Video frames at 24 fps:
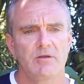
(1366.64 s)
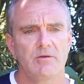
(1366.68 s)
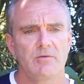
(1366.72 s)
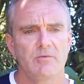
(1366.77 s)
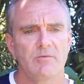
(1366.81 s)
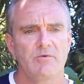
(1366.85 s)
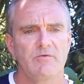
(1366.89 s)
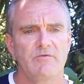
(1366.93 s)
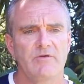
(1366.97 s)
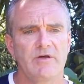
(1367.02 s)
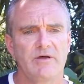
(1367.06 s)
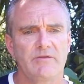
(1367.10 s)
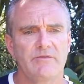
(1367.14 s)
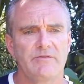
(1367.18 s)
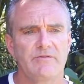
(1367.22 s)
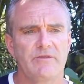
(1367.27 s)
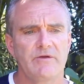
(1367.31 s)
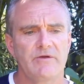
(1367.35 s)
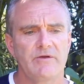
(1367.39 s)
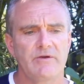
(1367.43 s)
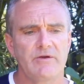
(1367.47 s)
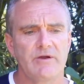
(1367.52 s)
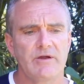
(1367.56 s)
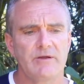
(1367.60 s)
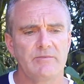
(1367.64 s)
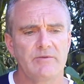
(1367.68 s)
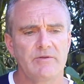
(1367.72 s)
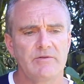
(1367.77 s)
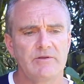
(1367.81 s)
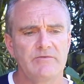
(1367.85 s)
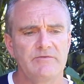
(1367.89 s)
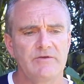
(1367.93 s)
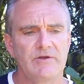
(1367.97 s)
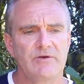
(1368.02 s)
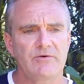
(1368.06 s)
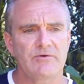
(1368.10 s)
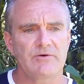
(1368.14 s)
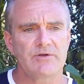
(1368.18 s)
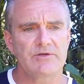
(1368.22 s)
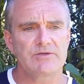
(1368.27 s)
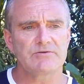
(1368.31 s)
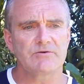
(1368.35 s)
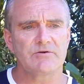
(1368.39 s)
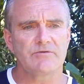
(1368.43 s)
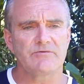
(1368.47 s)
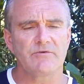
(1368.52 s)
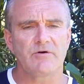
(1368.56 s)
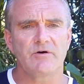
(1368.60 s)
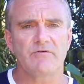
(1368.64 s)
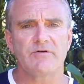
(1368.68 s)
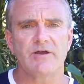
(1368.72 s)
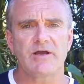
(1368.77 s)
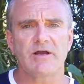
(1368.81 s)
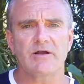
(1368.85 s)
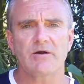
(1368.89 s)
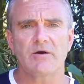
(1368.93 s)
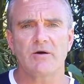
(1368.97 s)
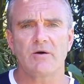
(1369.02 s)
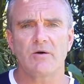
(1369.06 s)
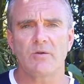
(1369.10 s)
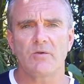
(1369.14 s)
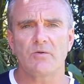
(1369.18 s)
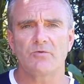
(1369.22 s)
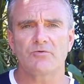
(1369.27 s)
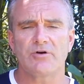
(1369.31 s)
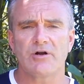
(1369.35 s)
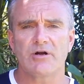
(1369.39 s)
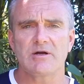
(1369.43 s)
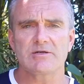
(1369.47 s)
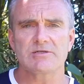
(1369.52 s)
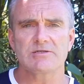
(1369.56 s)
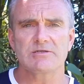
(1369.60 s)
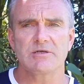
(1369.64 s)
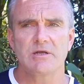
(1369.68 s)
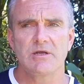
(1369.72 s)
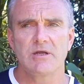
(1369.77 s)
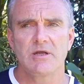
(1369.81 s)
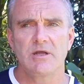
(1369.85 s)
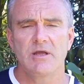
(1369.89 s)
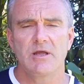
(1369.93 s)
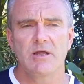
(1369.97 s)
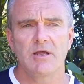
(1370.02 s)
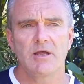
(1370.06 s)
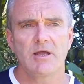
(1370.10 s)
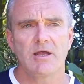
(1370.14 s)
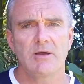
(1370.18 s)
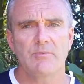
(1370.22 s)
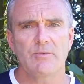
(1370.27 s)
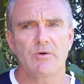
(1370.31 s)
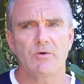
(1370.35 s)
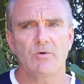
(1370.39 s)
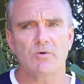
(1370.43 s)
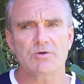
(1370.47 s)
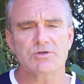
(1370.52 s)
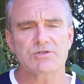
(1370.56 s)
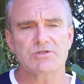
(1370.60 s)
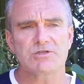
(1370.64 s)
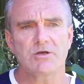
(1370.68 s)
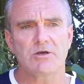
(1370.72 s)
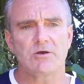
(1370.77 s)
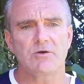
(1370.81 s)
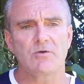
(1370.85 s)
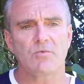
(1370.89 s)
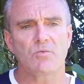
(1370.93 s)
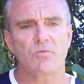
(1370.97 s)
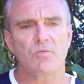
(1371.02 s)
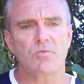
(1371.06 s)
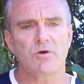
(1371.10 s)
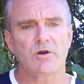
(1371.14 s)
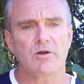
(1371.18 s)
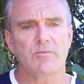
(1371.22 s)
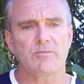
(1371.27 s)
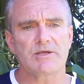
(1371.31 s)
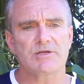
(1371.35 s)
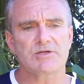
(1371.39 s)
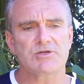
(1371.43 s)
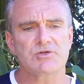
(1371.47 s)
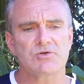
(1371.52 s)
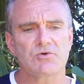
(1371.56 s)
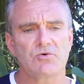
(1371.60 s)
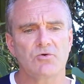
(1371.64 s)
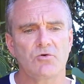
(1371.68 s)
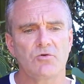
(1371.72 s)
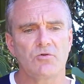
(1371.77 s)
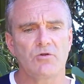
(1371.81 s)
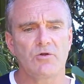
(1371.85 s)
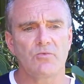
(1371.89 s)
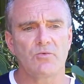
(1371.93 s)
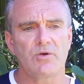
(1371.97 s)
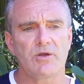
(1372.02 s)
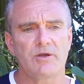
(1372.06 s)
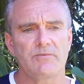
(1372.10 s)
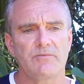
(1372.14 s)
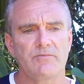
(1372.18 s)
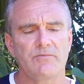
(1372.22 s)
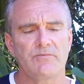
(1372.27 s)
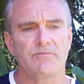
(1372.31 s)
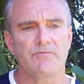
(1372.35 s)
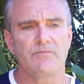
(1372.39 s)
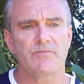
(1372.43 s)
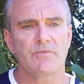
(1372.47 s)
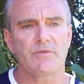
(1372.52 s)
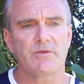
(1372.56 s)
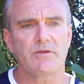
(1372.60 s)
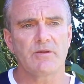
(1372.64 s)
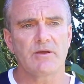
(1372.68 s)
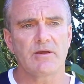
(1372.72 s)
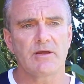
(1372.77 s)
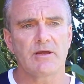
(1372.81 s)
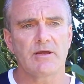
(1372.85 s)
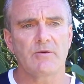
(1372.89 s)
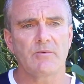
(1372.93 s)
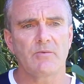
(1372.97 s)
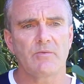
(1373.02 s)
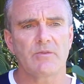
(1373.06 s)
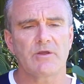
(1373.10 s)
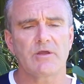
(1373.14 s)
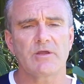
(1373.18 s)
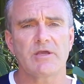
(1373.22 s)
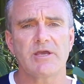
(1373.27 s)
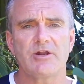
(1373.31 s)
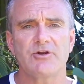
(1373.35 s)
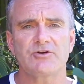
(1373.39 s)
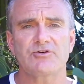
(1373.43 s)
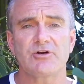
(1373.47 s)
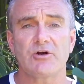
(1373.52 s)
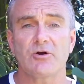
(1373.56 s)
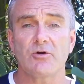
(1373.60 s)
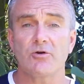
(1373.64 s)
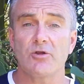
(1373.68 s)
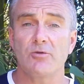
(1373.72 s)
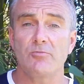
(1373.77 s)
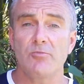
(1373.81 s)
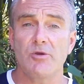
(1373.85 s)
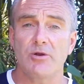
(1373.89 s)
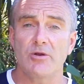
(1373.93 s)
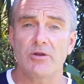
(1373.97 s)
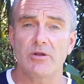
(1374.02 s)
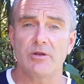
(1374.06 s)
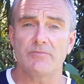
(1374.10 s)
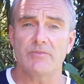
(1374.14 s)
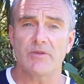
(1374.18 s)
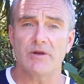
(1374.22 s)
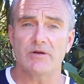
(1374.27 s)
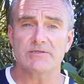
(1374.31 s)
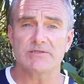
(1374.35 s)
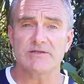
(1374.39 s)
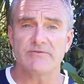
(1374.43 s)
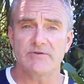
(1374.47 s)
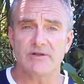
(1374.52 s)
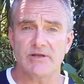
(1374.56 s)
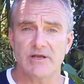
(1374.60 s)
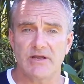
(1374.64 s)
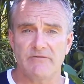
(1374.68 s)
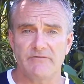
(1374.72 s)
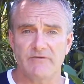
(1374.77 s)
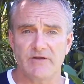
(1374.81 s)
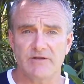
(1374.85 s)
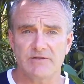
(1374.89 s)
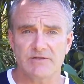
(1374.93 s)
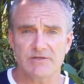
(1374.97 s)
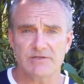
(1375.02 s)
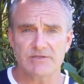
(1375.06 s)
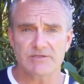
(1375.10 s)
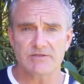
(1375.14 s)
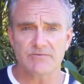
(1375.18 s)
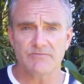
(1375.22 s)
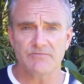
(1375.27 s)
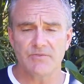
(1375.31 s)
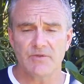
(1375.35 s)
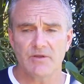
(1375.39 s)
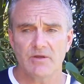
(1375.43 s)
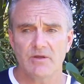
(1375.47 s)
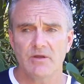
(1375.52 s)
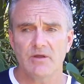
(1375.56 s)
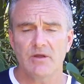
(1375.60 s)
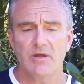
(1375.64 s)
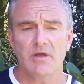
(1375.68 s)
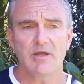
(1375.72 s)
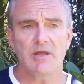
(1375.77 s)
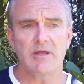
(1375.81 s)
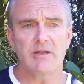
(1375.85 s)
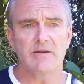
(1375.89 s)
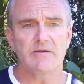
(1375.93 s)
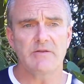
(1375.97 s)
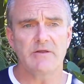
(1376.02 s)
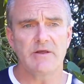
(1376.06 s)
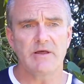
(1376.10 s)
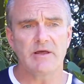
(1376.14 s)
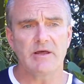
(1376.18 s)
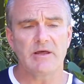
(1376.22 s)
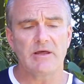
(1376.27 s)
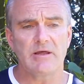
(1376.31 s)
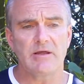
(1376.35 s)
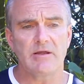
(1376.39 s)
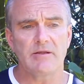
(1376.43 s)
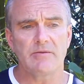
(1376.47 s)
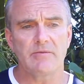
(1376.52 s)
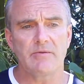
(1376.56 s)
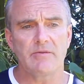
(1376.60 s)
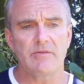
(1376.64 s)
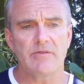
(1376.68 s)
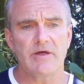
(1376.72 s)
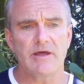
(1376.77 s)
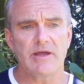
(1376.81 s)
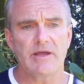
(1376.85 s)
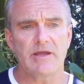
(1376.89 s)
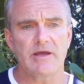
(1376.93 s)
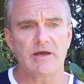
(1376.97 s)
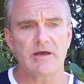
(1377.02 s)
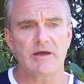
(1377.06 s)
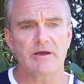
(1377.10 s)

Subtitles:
without the difficulties of alcohol or drugs, and we also want to make sure that the Kokoda Trail community are 7-day Adventists, and they